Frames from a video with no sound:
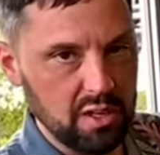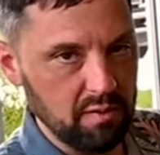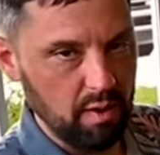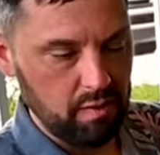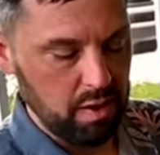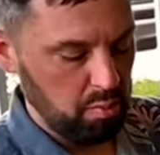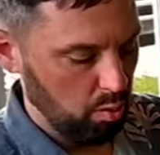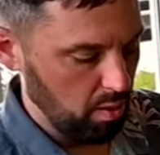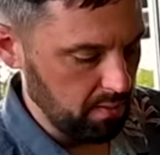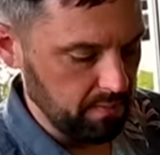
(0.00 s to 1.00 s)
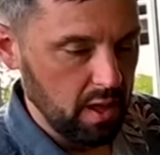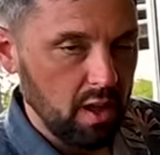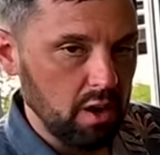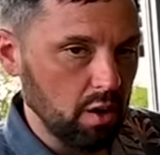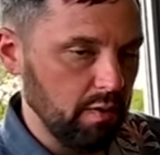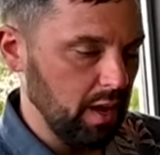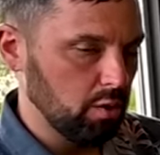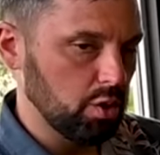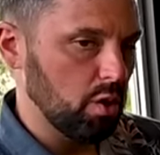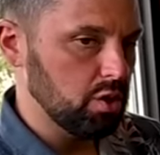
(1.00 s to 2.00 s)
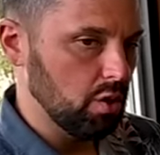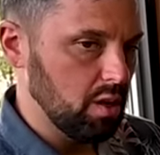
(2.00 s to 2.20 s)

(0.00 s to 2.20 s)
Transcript: lead. Very important. Your vehicle is also